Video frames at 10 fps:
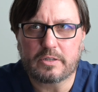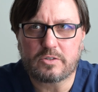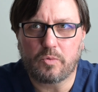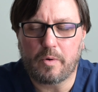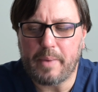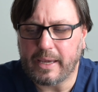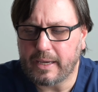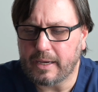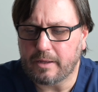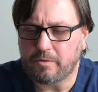So we're
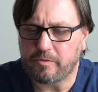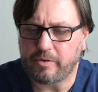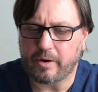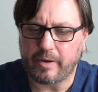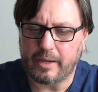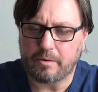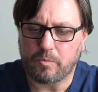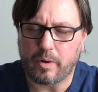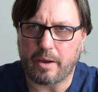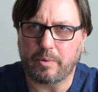making a very,
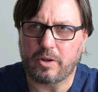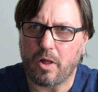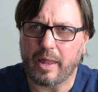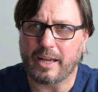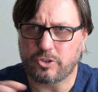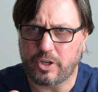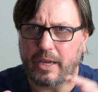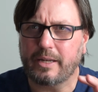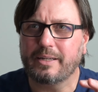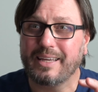what I would call,
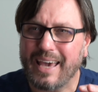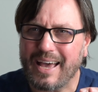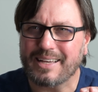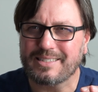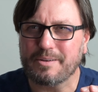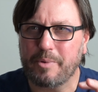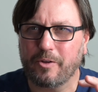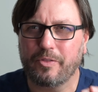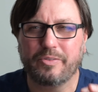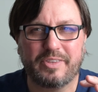educated guess
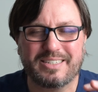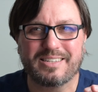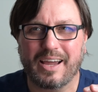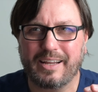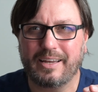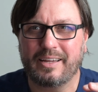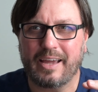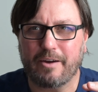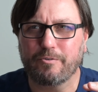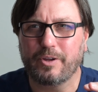about
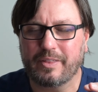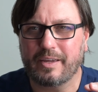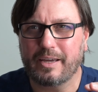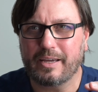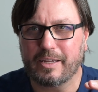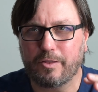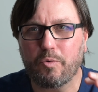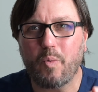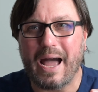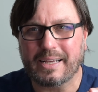designing everything in
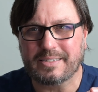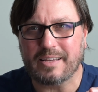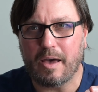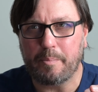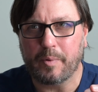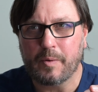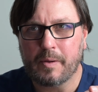the wax up,